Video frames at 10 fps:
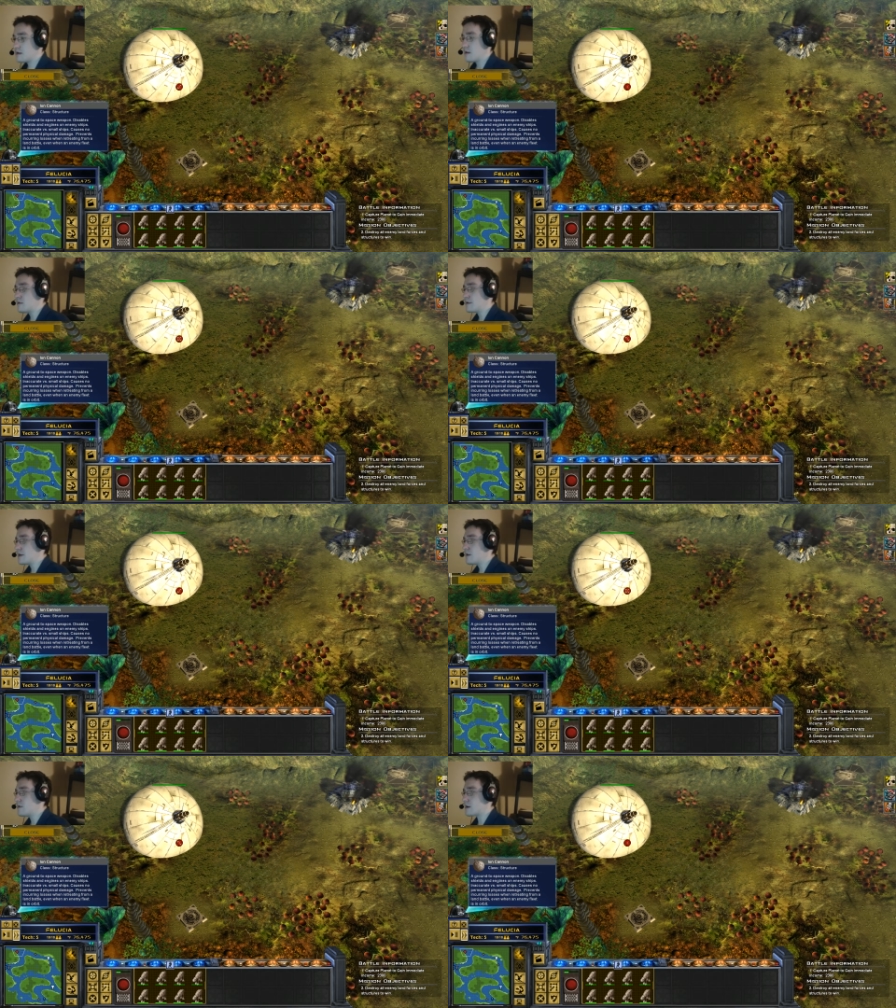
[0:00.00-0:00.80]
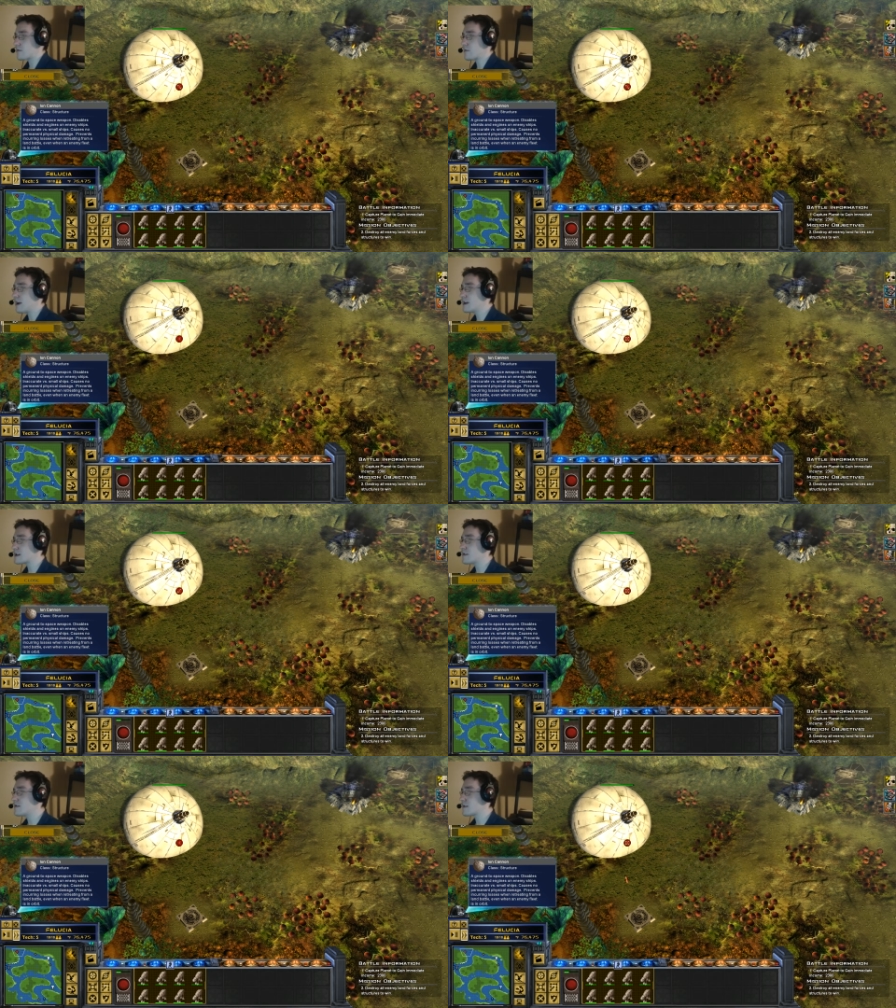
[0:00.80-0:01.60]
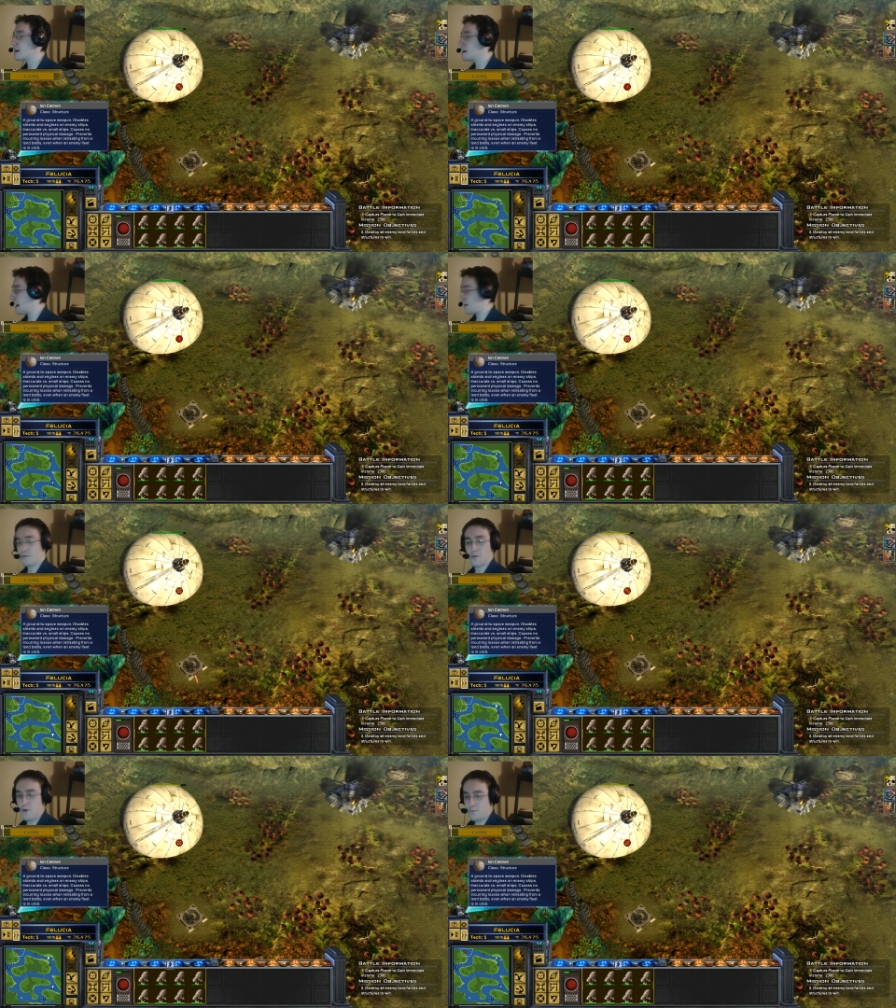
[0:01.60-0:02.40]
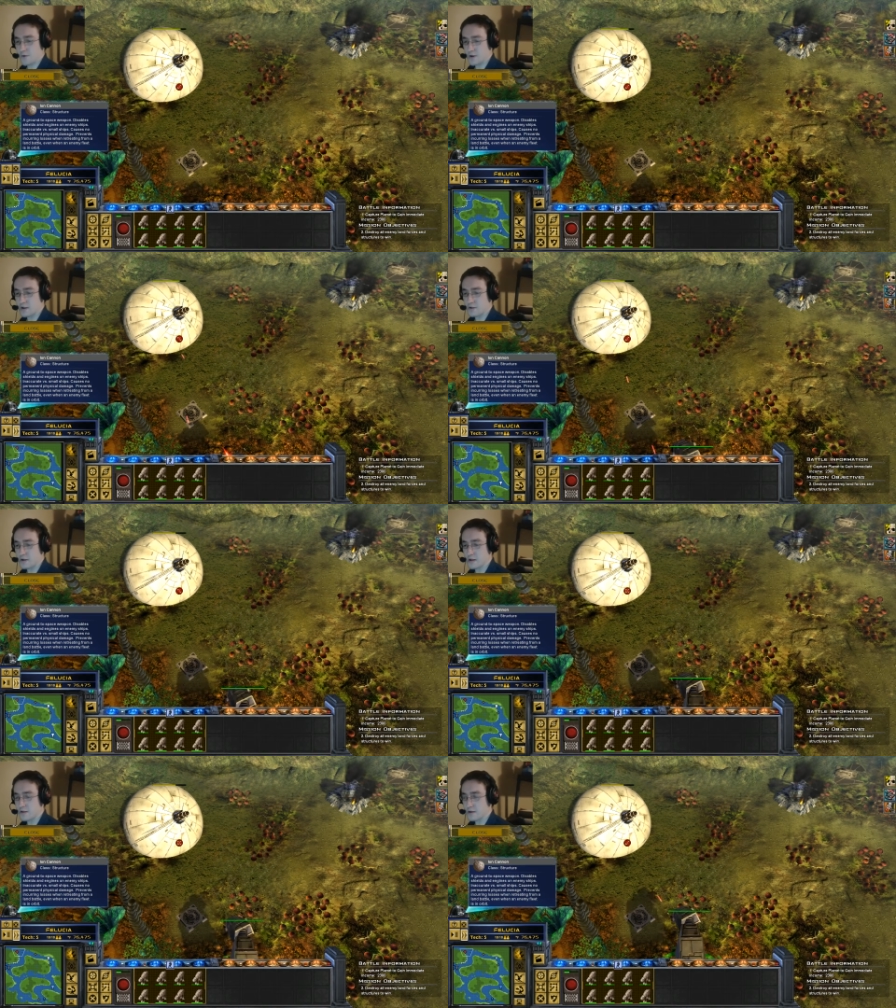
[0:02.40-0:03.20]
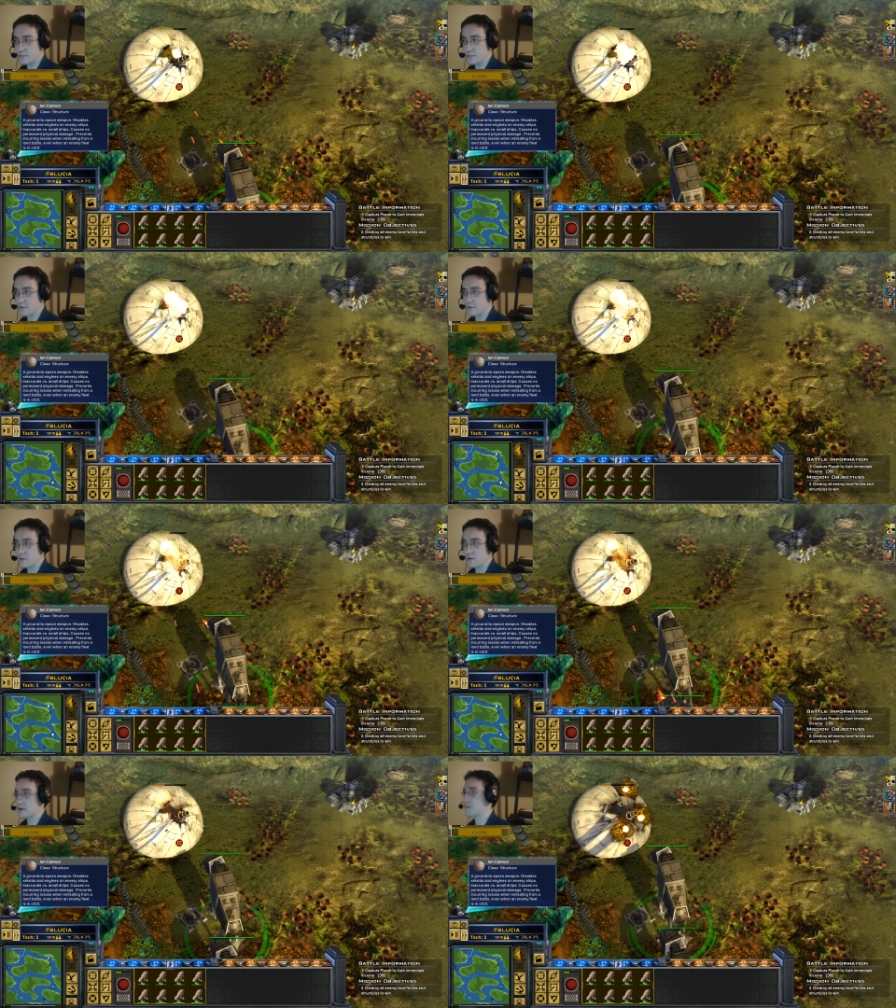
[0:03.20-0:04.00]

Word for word: All in all, a great assault, and I have no freaking clue how long I've been recording.